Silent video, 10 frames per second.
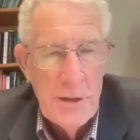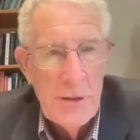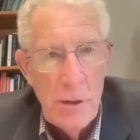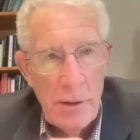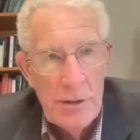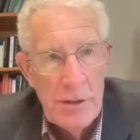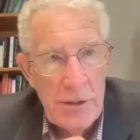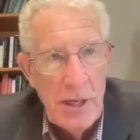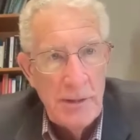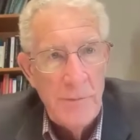as long as it's
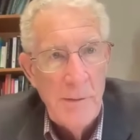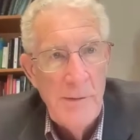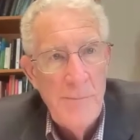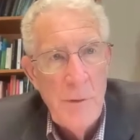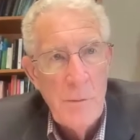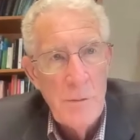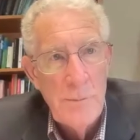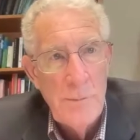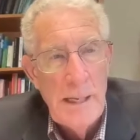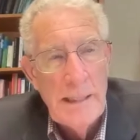on a very focal
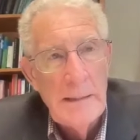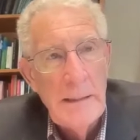spot.